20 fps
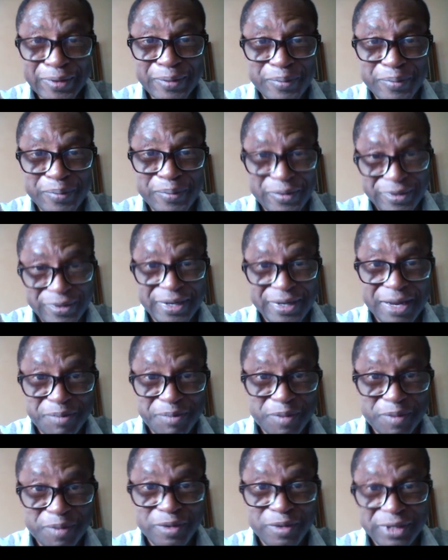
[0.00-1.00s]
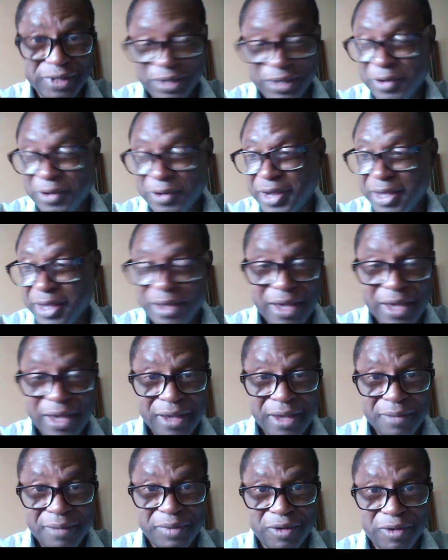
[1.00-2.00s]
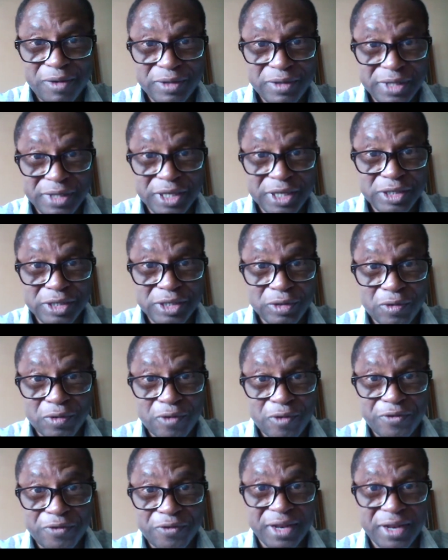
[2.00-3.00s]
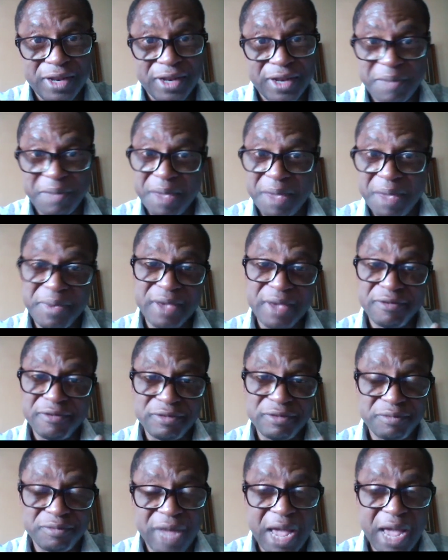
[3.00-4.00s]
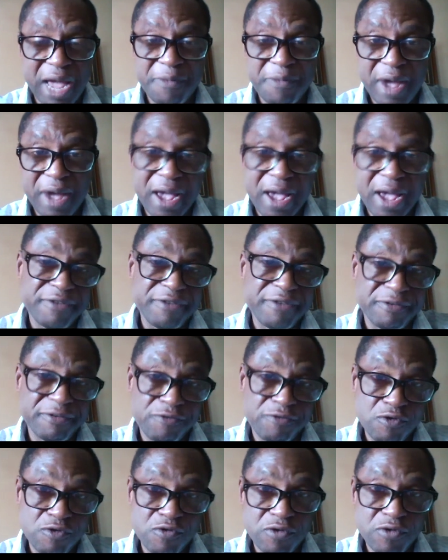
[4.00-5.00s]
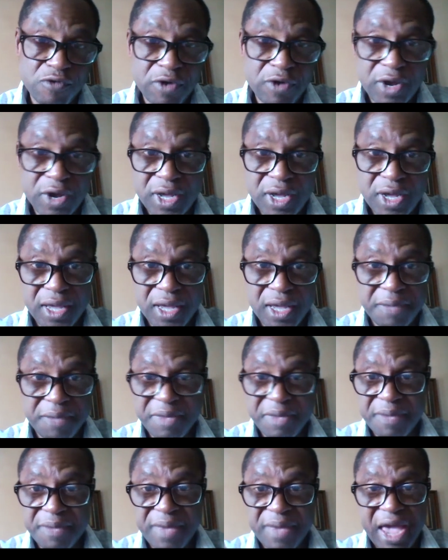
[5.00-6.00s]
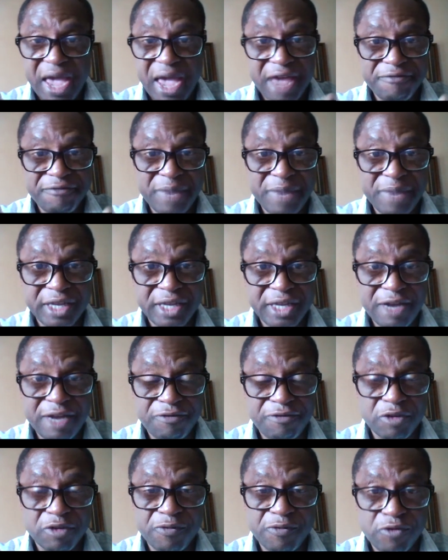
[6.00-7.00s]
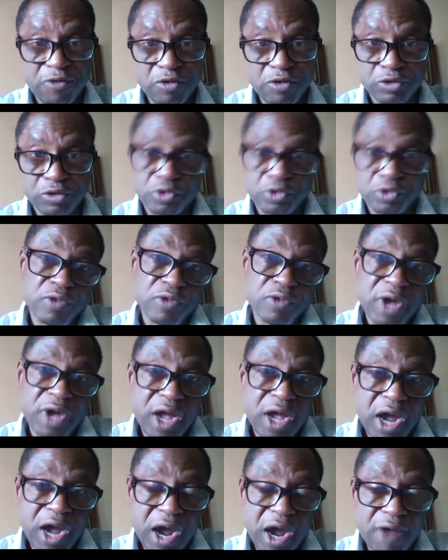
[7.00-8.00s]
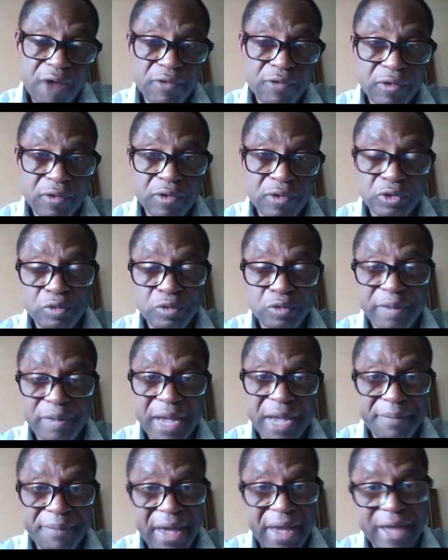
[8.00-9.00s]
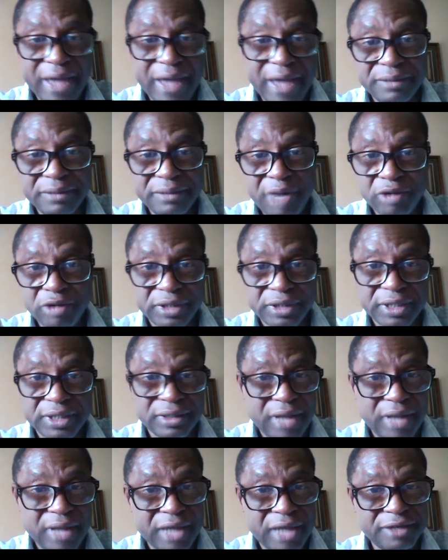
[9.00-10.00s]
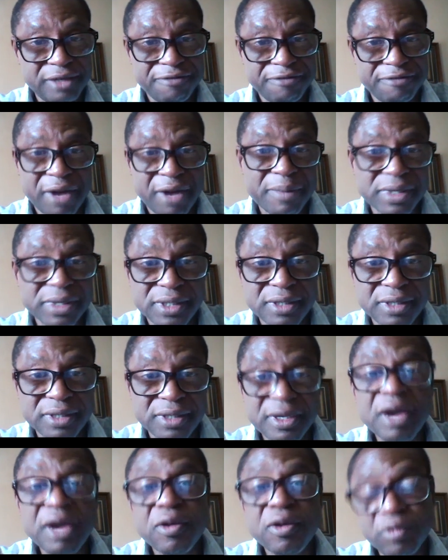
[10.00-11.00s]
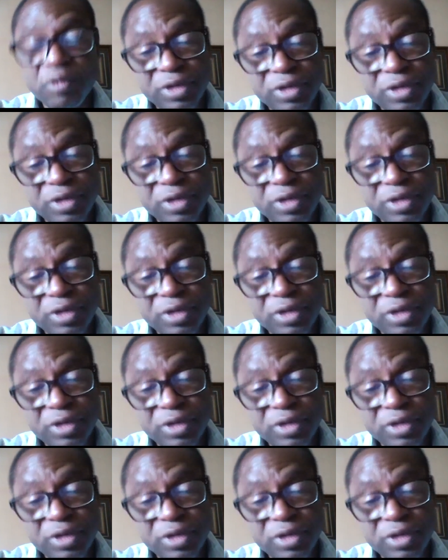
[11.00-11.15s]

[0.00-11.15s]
then people say, okay, because there is a COVID, maybe I have a flu, and maybe I have bacteria from flu, so I will go to buy my antibiotic at the pharmacy, which